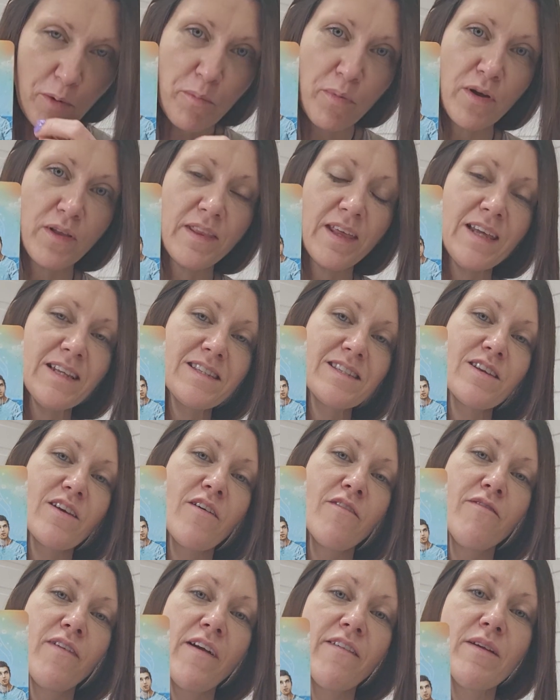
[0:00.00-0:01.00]
But it's
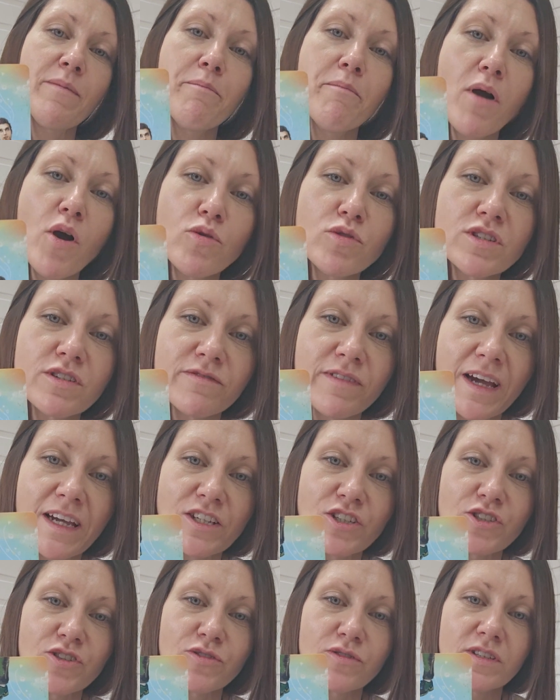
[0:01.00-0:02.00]
a very
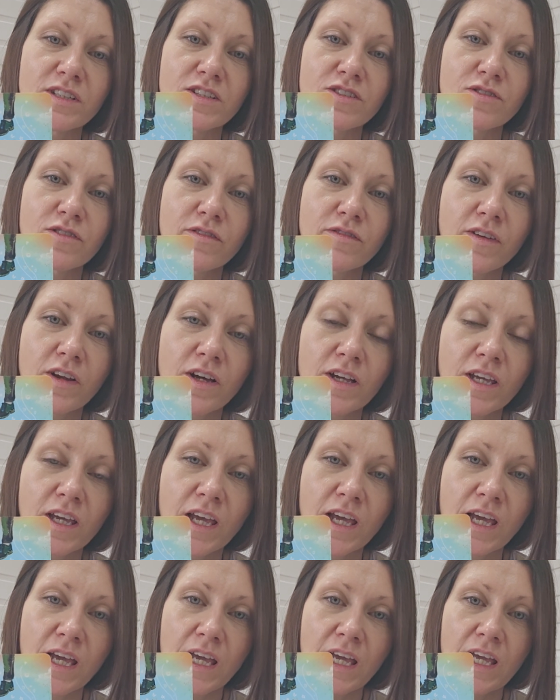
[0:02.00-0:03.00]
motivational. It's sort of like,
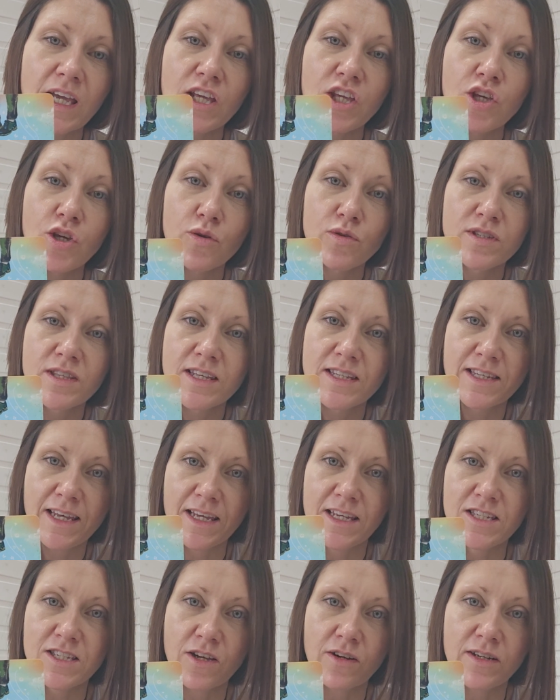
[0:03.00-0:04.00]
use this
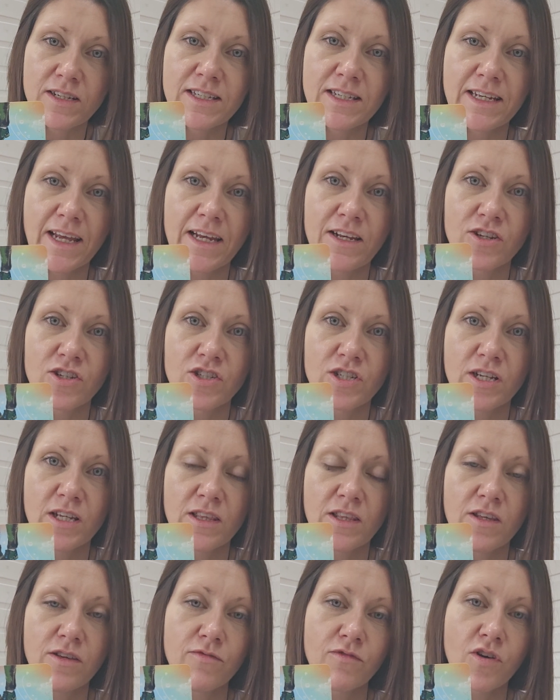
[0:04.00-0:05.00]
excited energy
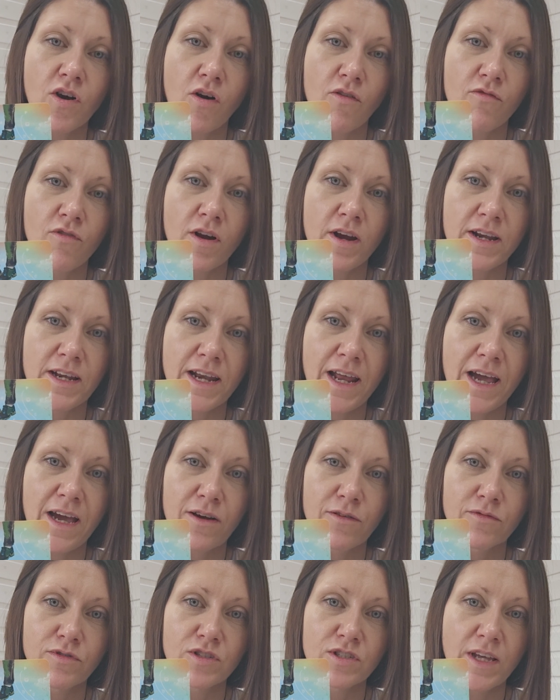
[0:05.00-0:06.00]
that you've got right
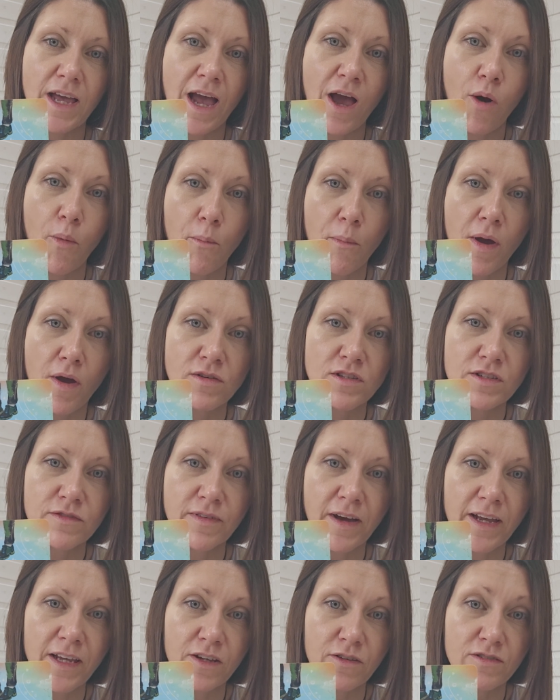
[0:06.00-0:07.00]
now to help
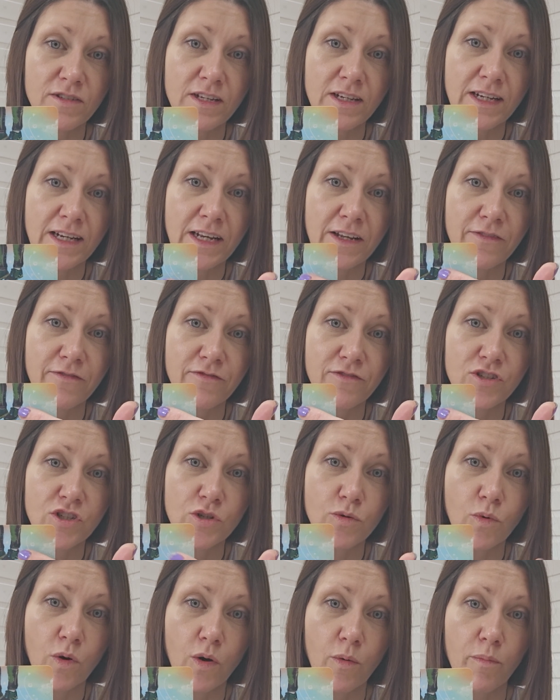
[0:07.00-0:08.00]
motivate you, to lift
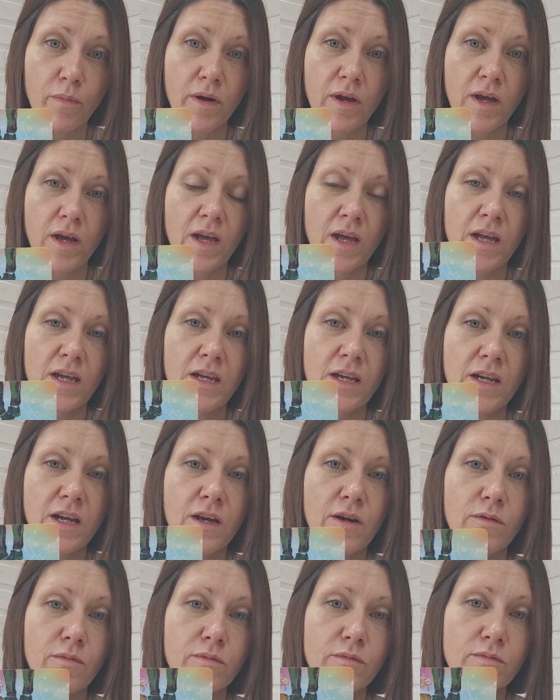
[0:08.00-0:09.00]
you up. You
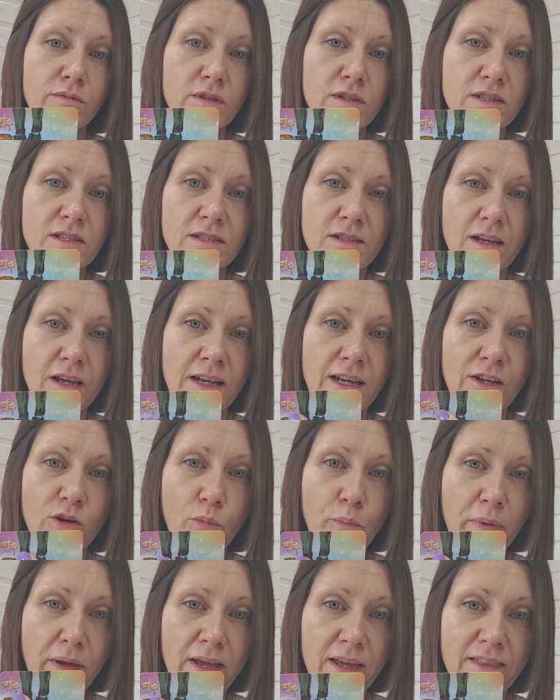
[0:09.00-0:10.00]
know, there's a little
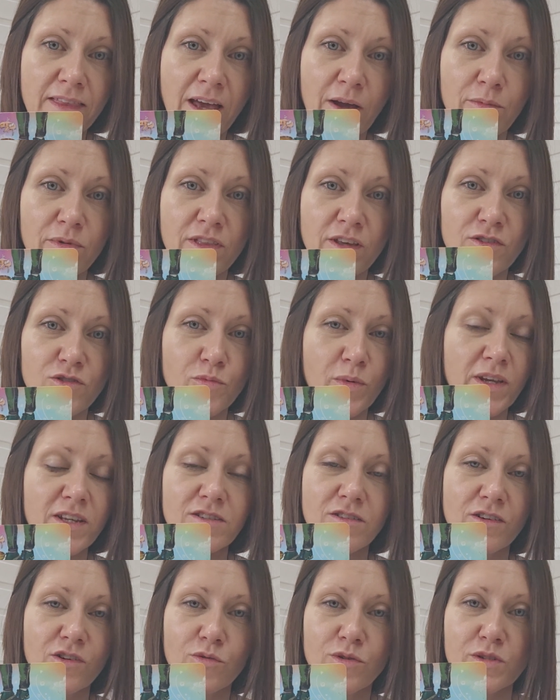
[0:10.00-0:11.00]
pig there with those
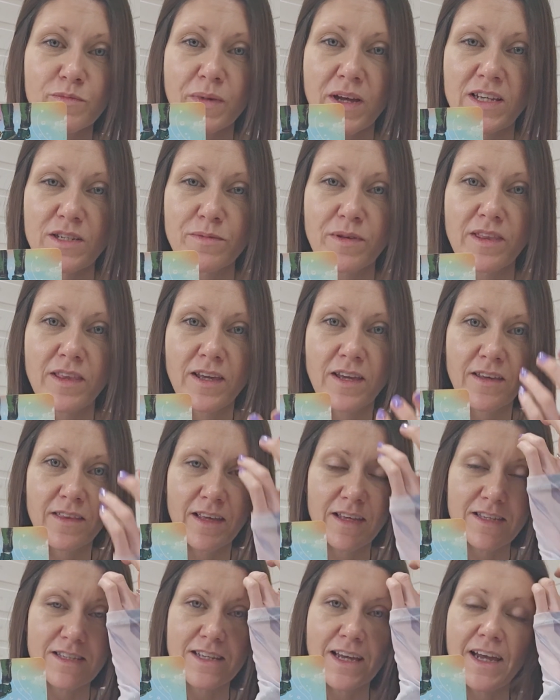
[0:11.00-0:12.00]
wings on. It always makes me think of
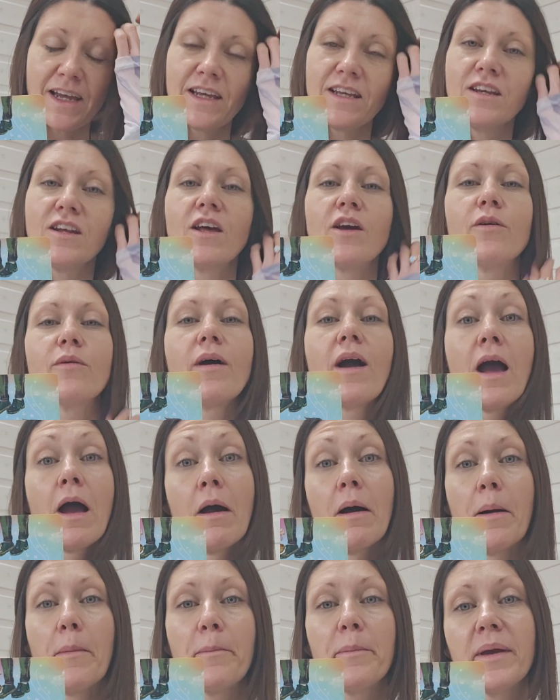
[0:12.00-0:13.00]
that saying, you
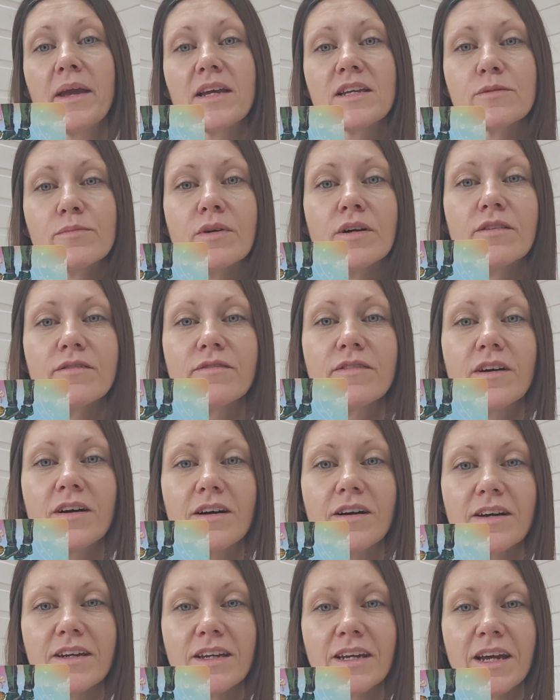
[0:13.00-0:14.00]
know, pigs might
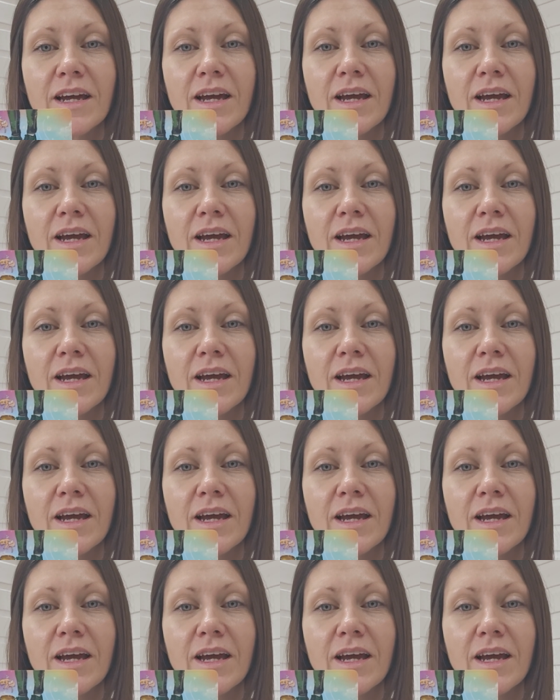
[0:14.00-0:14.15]
fly.